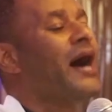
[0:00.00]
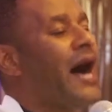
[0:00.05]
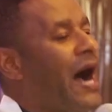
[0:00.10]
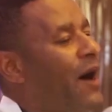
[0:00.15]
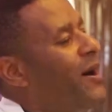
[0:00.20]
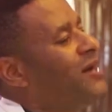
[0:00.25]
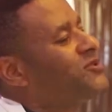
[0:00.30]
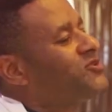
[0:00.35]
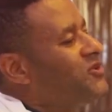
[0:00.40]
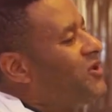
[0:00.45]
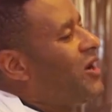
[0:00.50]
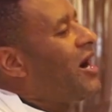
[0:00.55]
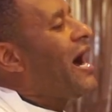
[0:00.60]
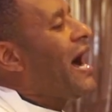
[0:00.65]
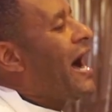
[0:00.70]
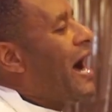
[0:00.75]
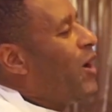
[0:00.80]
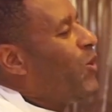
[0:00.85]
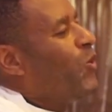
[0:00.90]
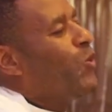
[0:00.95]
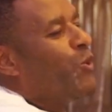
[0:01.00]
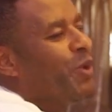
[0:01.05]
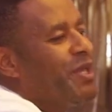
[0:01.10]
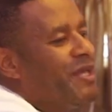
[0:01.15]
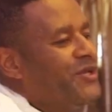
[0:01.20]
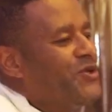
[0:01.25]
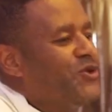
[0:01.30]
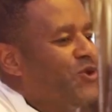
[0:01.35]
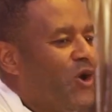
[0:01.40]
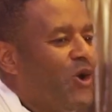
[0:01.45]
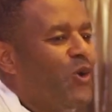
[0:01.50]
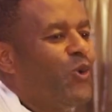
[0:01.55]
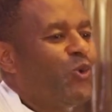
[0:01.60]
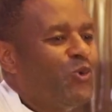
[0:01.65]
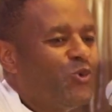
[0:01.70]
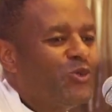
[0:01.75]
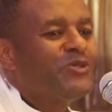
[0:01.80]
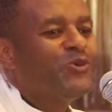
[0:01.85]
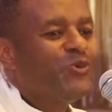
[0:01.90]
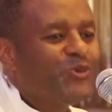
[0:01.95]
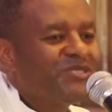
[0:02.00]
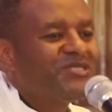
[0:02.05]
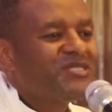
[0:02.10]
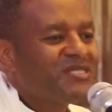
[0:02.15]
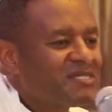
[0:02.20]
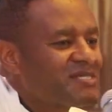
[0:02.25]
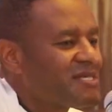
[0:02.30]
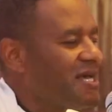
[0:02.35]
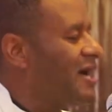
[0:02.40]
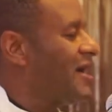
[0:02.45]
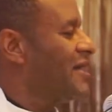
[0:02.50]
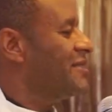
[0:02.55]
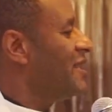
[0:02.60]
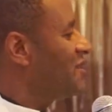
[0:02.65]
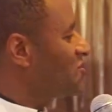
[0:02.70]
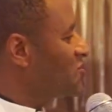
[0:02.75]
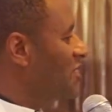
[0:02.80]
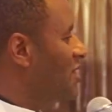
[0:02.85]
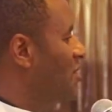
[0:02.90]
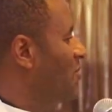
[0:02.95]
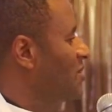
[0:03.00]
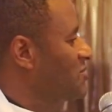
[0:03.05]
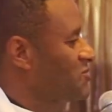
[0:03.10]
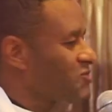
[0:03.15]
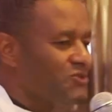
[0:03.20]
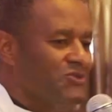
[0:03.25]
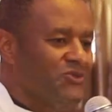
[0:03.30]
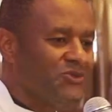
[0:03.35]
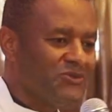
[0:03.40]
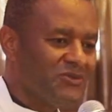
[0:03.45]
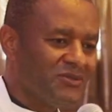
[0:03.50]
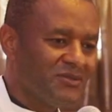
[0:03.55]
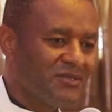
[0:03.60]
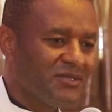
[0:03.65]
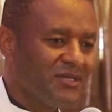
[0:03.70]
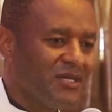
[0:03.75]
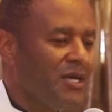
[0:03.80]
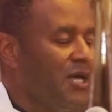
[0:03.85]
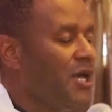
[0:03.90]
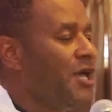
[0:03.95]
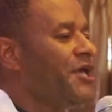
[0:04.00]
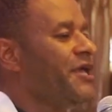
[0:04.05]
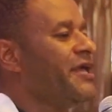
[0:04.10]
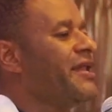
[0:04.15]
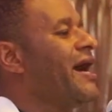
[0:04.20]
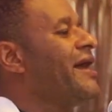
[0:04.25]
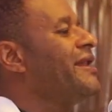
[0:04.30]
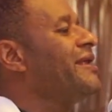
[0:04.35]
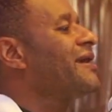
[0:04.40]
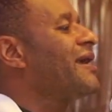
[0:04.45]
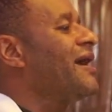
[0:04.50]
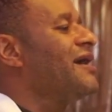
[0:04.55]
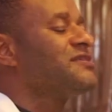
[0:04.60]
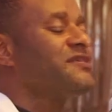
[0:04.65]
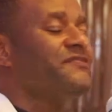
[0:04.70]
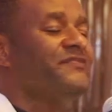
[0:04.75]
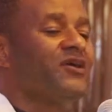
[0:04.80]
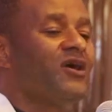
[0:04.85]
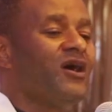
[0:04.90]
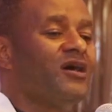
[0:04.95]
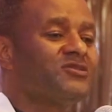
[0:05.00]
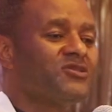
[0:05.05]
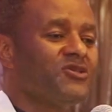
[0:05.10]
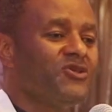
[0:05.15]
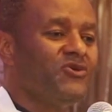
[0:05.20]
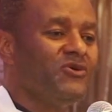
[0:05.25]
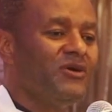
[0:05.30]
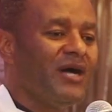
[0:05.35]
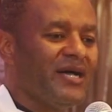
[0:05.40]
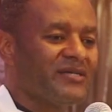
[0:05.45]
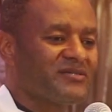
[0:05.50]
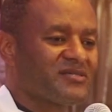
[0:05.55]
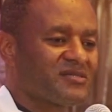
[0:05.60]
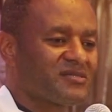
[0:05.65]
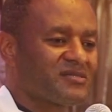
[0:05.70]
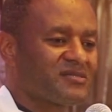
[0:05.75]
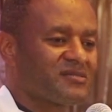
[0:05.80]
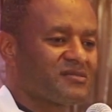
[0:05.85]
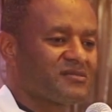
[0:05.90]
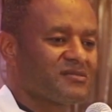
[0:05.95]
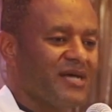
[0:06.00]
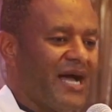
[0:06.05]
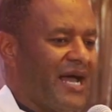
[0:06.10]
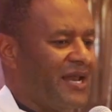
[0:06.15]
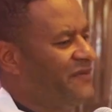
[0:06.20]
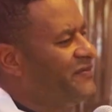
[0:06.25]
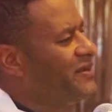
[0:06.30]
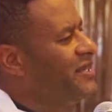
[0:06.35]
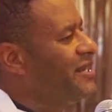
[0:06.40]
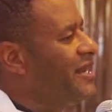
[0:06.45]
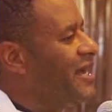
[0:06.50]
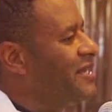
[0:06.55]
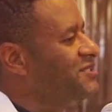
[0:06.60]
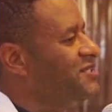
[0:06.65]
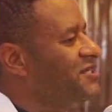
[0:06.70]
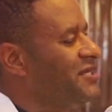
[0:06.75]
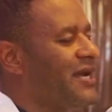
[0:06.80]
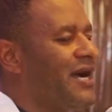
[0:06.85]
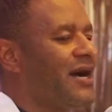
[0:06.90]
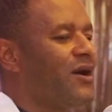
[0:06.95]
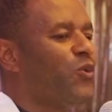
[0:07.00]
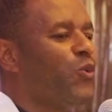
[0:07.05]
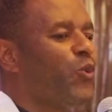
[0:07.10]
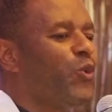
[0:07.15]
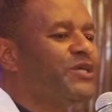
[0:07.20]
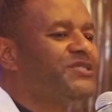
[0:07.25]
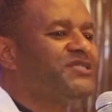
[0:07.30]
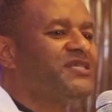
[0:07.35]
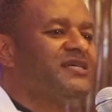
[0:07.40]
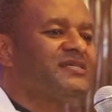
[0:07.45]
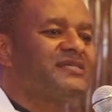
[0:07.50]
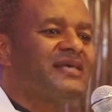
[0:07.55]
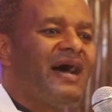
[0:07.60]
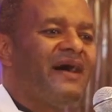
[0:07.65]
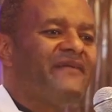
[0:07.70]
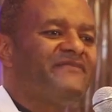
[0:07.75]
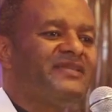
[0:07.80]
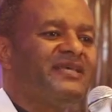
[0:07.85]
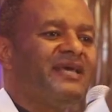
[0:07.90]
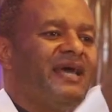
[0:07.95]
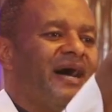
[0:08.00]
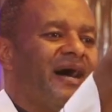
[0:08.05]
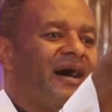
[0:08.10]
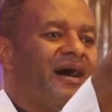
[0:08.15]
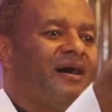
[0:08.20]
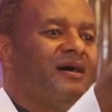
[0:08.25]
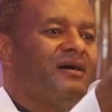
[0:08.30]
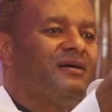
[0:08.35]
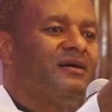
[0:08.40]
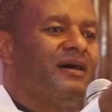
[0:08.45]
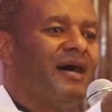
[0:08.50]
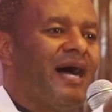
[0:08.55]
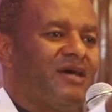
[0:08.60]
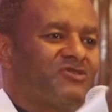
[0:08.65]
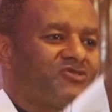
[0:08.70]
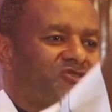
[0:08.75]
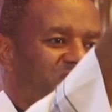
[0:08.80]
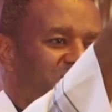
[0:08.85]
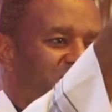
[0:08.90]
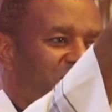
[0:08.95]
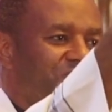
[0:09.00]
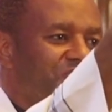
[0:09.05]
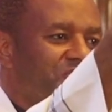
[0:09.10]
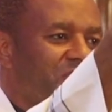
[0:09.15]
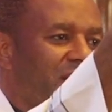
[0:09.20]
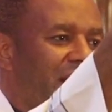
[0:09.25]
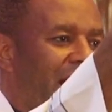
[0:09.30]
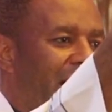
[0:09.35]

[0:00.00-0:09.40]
I want to know how we know who the witches are. That's what I want to know. In any case, if you go to US and even in Nigeria, witches have their association.